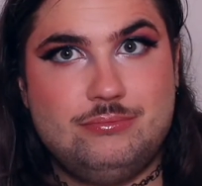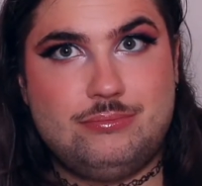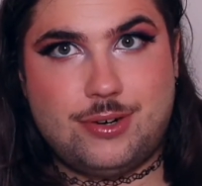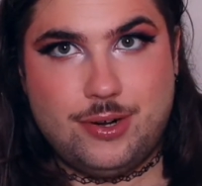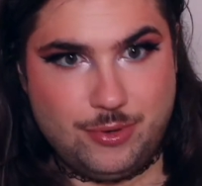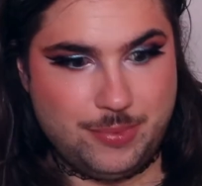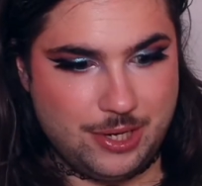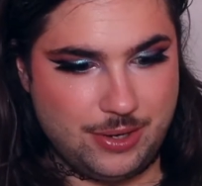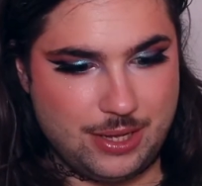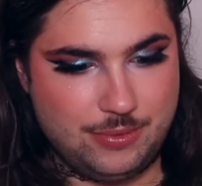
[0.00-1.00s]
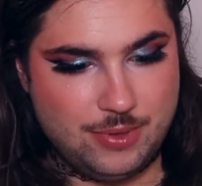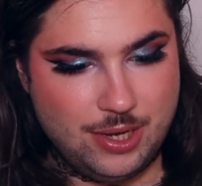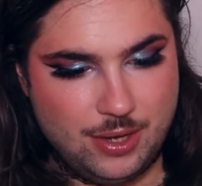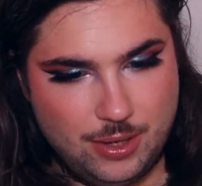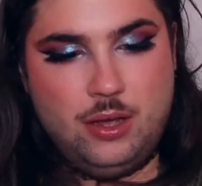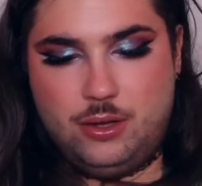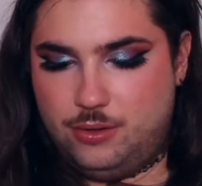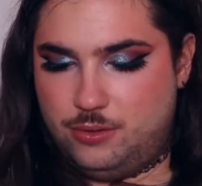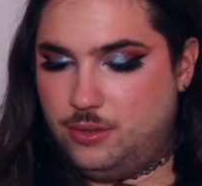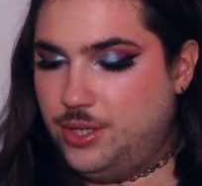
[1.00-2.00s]
probably would buy again.
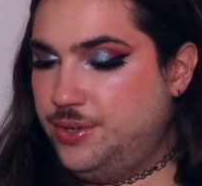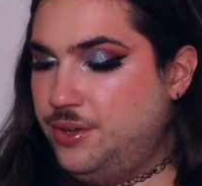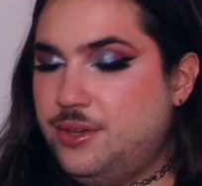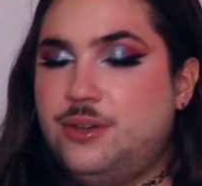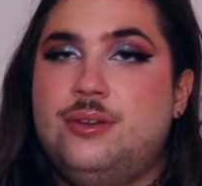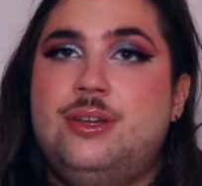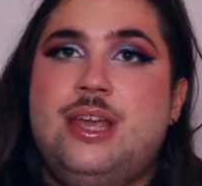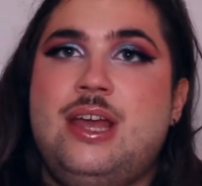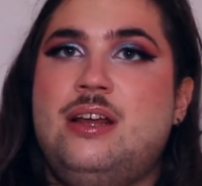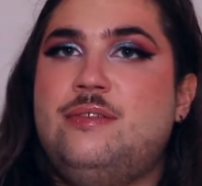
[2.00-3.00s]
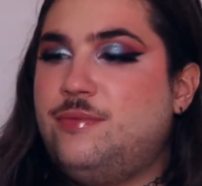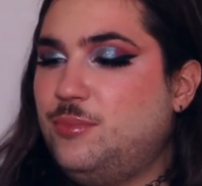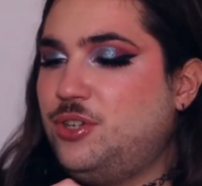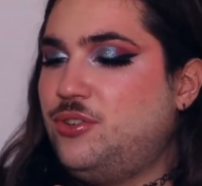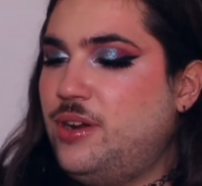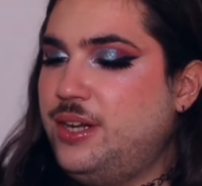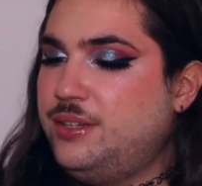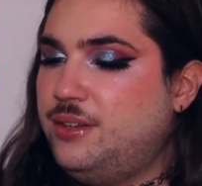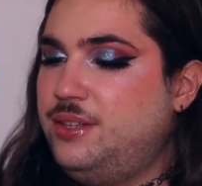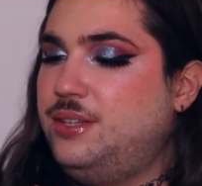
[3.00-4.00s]
Cool, another e.l.f.
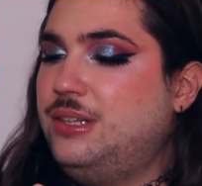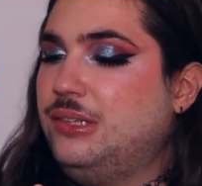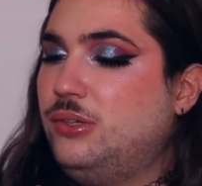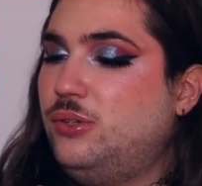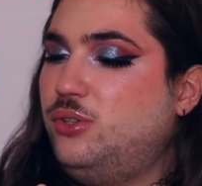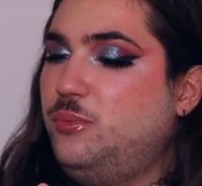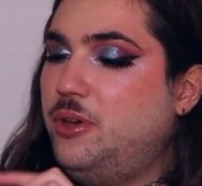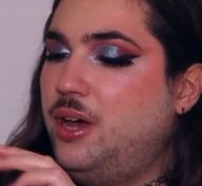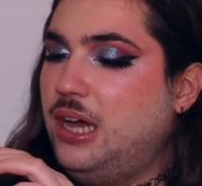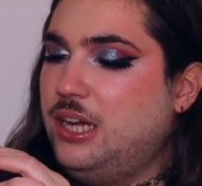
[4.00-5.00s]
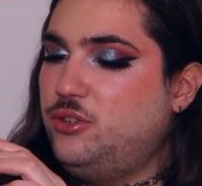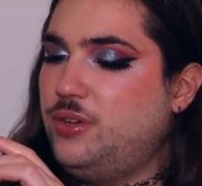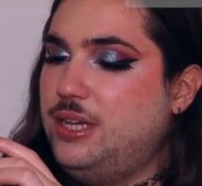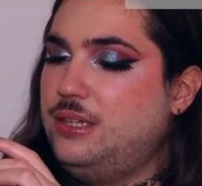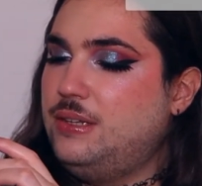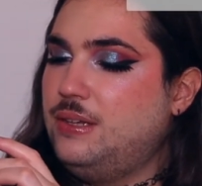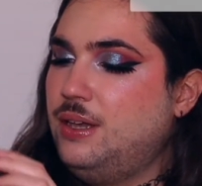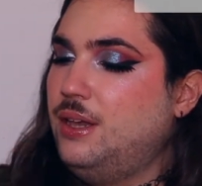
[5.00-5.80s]
moisturizer. This is the Super Hydrate